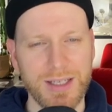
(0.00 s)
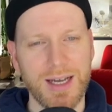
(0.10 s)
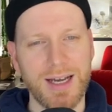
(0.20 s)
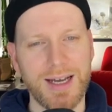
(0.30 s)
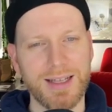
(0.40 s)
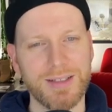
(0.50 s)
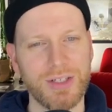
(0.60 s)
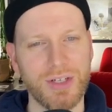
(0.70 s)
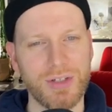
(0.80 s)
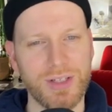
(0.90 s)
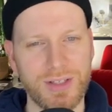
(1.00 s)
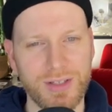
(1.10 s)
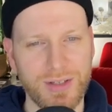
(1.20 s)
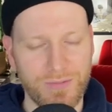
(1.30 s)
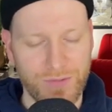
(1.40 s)
uh, you know, the
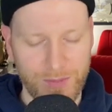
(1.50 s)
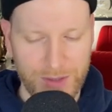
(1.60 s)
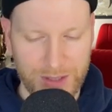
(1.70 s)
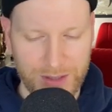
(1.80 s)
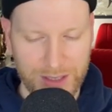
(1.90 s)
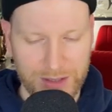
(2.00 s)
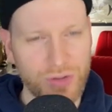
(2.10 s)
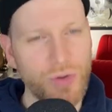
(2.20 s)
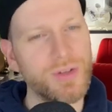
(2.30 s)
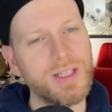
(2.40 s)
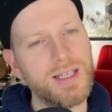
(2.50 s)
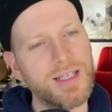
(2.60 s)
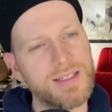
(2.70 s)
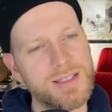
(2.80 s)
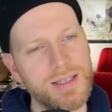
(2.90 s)
the from the like the dirt that
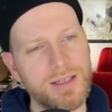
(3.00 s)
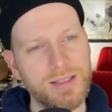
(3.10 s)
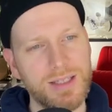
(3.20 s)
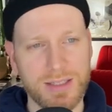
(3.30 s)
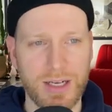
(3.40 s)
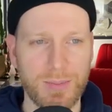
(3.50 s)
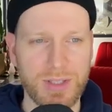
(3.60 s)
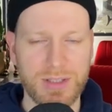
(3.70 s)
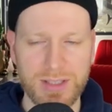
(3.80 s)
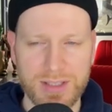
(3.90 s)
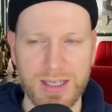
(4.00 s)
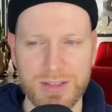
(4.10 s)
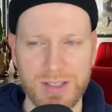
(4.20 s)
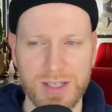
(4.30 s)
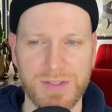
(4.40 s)
gets that's got up, the, this kind
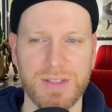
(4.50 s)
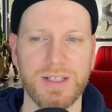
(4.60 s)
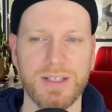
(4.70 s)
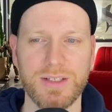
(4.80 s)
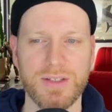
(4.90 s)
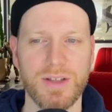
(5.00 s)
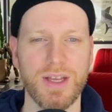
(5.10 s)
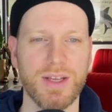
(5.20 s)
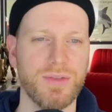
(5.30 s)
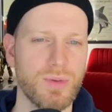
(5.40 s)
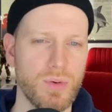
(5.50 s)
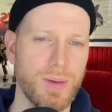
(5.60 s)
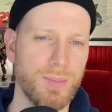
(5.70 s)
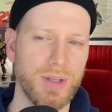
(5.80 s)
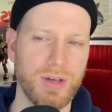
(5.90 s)
of dust that is uh, like thrown
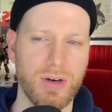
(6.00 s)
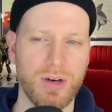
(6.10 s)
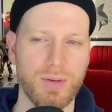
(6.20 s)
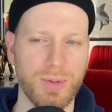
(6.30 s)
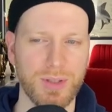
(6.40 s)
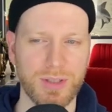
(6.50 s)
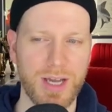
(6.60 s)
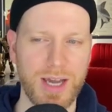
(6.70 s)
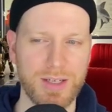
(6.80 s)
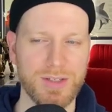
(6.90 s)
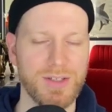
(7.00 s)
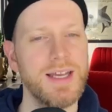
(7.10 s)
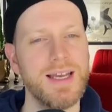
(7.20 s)
up by the car, by the tires.